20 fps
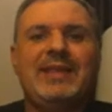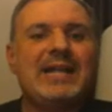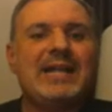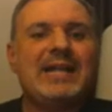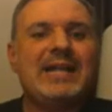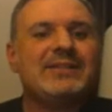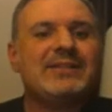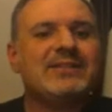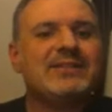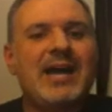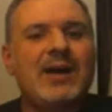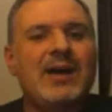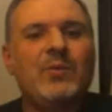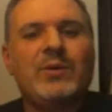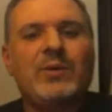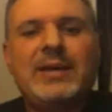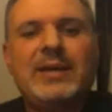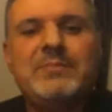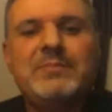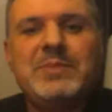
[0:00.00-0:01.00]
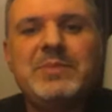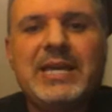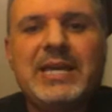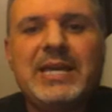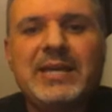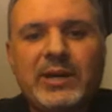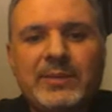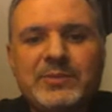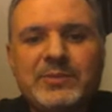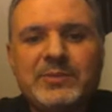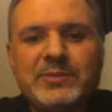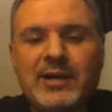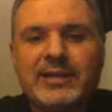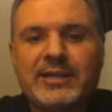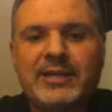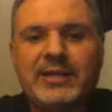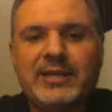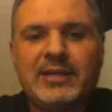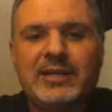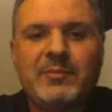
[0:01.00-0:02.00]
That's not what I mean when I'm
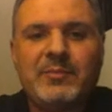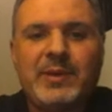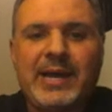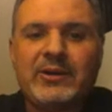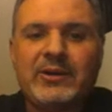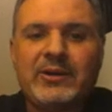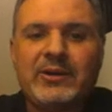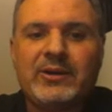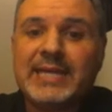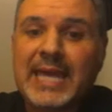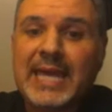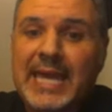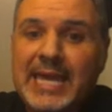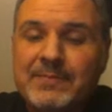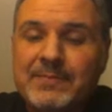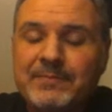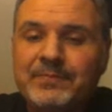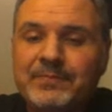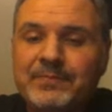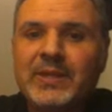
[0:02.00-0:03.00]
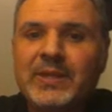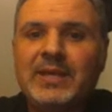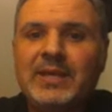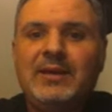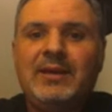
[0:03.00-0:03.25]
talking about a game.